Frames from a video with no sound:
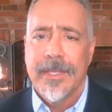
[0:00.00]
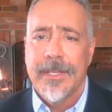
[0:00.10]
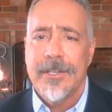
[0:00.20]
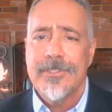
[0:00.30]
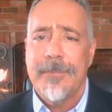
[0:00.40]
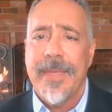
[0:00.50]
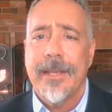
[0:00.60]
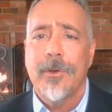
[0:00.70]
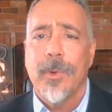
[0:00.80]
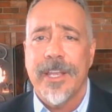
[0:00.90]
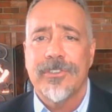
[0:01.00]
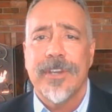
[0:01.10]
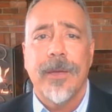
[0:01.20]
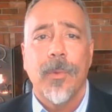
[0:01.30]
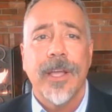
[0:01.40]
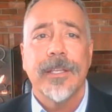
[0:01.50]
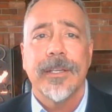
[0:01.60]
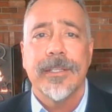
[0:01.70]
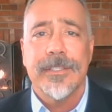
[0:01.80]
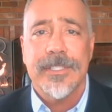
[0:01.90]
Here's the main question I want you
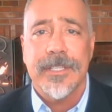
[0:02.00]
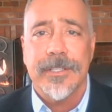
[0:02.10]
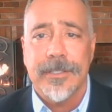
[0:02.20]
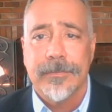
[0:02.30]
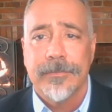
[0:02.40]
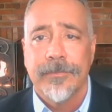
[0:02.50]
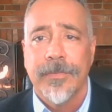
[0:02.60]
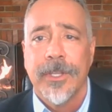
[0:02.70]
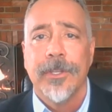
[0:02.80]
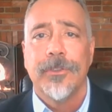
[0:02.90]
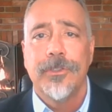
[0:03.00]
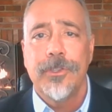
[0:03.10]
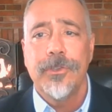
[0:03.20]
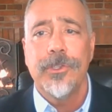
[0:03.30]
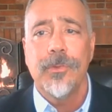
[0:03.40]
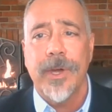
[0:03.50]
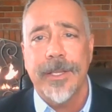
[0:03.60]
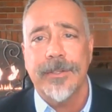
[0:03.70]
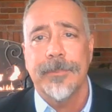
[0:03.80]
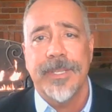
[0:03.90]
to consider. Do you
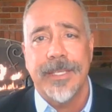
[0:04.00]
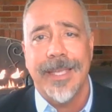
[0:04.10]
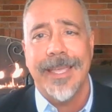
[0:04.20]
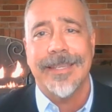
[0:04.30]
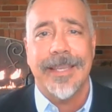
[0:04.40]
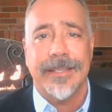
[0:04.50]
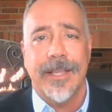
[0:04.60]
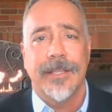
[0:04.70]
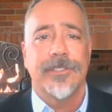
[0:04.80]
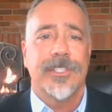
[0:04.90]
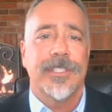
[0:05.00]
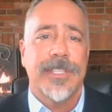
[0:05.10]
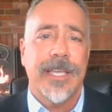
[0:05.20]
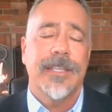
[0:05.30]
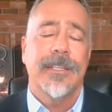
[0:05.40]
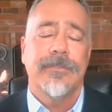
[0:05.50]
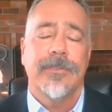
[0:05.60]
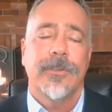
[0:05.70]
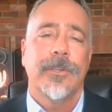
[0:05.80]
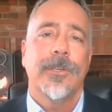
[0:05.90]
want to be a technology executive,
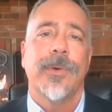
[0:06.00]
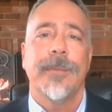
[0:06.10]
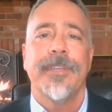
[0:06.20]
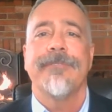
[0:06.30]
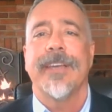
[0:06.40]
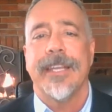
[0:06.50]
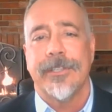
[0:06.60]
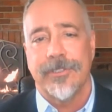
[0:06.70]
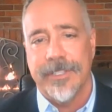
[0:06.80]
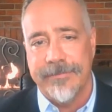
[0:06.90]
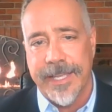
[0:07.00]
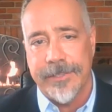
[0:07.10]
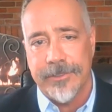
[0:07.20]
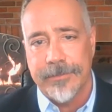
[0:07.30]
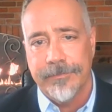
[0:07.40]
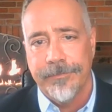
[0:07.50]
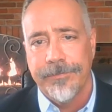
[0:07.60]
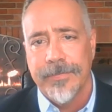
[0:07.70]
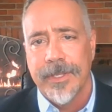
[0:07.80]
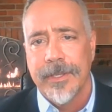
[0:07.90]
or do you want to be a financial advisor?
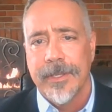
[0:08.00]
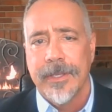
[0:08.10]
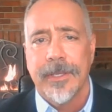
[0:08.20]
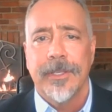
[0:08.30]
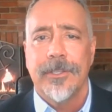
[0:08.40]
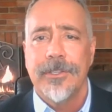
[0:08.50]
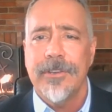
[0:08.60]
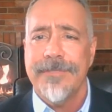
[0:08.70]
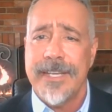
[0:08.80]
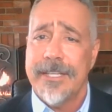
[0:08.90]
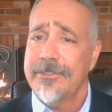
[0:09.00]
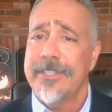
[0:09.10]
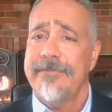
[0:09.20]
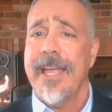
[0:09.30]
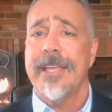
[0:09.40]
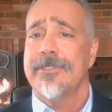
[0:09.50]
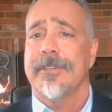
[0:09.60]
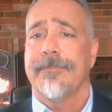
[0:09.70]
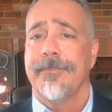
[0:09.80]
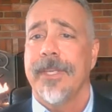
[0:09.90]
You're a financial
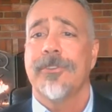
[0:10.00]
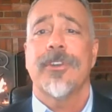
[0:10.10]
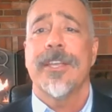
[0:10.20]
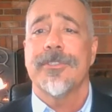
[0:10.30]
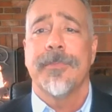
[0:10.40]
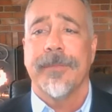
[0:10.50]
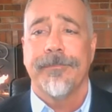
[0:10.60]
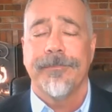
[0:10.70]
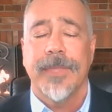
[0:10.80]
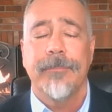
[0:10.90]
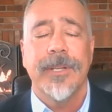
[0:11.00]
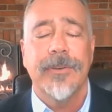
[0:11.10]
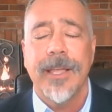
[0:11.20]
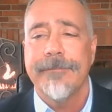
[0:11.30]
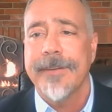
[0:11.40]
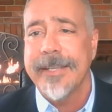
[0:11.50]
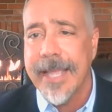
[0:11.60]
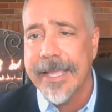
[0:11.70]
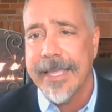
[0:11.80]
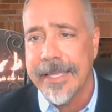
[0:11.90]
advisor, and trust me, I've been around for
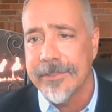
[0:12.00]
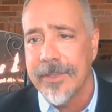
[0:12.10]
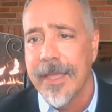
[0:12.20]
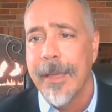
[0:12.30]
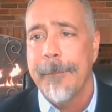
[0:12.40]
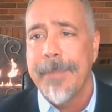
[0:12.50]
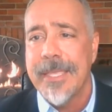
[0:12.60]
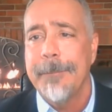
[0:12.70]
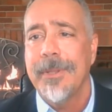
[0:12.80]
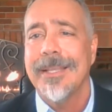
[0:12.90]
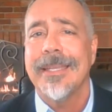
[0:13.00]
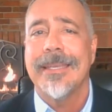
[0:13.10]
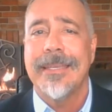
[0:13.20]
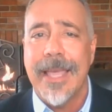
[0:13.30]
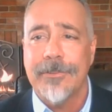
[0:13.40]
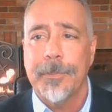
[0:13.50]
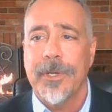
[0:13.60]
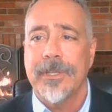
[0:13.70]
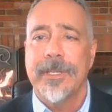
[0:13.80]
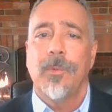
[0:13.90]
decades. People
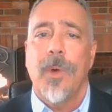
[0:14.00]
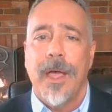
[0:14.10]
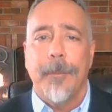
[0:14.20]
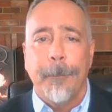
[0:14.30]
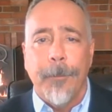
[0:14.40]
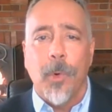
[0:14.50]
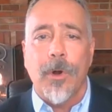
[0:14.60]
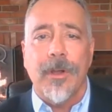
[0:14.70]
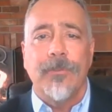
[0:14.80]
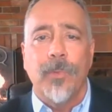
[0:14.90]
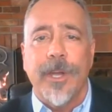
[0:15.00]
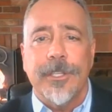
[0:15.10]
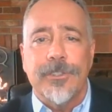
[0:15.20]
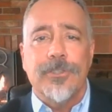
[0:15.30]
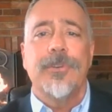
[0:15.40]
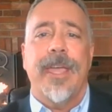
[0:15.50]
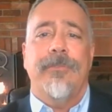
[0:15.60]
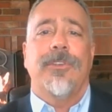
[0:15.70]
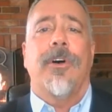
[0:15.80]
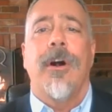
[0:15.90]
desperately want more of what you
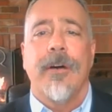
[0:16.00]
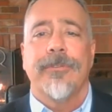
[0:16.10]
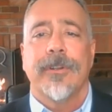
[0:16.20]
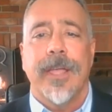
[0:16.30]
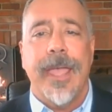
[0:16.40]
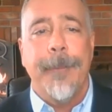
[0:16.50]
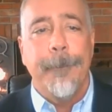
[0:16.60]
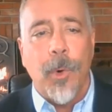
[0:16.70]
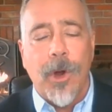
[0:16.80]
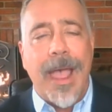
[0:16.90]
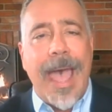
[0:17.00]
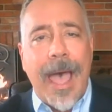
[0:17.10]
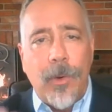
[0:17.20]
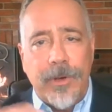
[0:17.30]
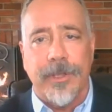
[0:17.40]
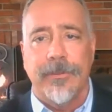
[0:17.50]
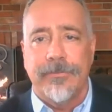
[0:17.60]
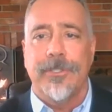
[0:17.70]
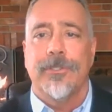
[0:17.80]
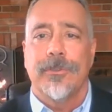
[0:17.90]
have to offer and more out
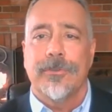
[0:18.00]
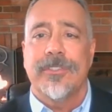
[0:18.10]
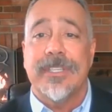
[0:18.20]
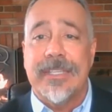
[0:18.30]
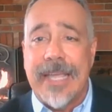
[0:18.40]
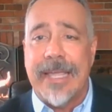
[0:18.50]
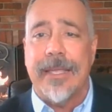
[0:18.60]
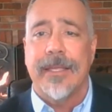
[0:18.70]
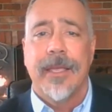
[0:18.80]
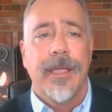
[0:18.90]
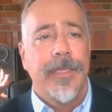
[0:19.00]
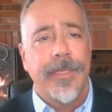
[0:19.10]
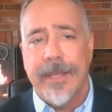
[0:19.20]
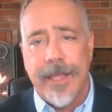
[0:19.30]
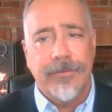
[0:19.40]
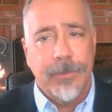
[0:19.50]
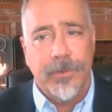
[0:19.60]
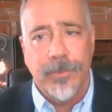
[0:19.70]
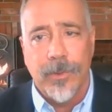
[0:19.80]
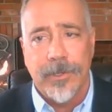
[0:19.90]
of you today than ever
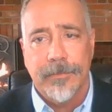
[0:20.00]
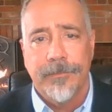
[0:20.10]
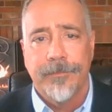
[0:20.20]
before.